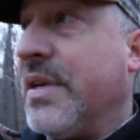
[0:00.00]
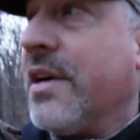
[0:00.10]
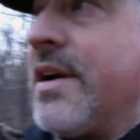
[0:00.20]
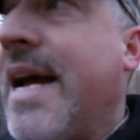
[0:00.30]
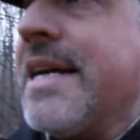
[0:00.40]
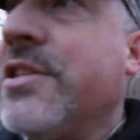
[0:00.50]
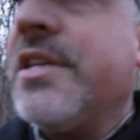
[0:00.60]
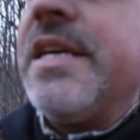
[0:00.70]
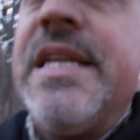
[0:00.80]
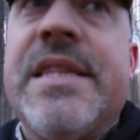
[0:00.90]
we are
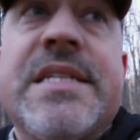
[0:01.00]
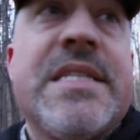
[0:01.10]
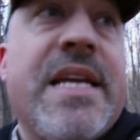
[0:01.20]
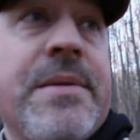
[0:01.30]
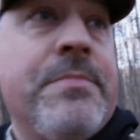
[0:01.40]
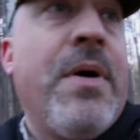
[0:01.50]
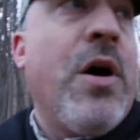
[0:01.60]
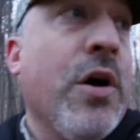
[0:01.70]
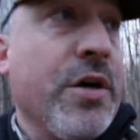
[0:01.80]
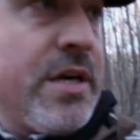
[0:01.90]
actually in the state
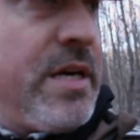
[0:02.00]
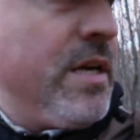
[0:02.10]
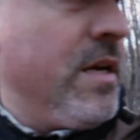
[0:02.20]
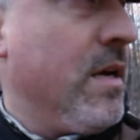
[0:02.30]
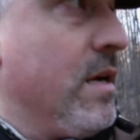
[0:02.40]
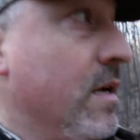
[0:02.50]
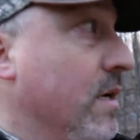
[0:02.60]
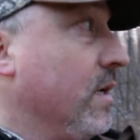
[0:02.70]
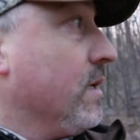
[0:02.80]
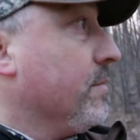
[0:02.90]
park
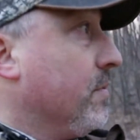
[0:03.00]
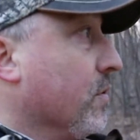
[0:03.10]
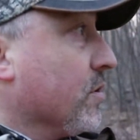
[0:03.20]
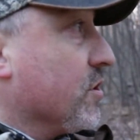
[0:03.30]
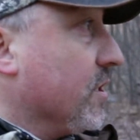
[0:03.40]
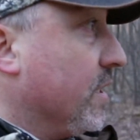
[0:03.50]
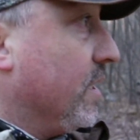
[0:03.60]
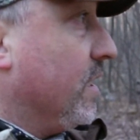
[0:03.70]
portion